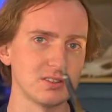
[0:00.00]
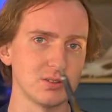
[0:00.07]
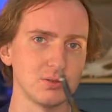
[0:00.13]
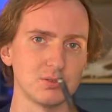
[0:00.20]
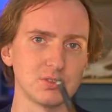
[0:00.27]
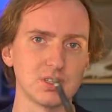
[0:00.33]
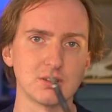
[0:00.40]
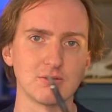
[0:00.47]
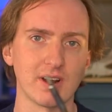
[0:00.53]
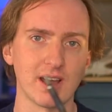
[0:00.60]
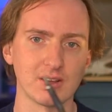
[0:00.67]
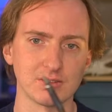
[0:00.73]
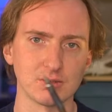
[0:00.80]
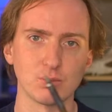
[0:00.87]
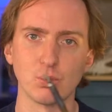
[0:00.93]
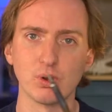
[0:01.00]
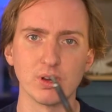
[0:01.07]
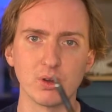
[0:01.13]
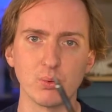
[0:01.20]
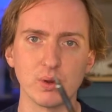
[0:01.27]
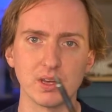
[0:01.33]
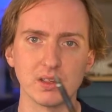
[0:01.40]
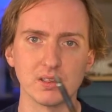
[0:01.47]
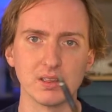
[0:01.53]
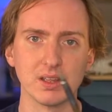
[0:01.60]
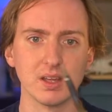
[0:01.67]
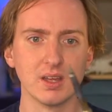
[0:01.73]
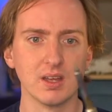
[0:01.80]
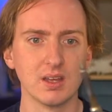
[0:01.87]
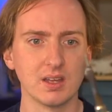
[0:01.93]
to sit around and work with
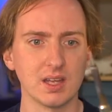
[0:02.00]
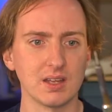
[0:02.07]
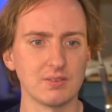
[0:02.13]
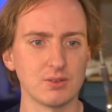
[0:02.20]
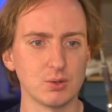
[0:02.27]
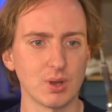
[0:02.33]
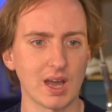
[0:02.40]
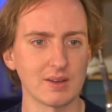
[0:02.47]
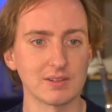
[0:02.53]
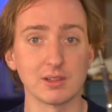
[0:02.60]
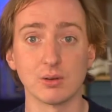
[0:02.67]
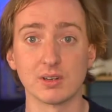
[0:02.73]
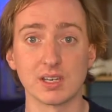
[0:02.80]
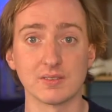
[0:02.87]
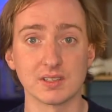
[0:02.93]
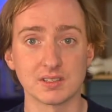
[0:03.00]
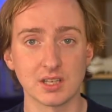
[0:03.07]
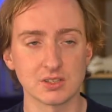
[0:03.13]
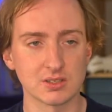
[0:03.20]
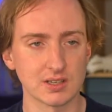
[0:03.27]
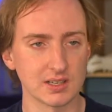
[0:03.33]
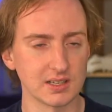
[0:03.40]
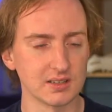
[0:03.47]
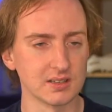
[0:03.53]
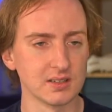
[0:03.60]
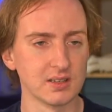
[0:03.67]
if you have a long enough extension lead.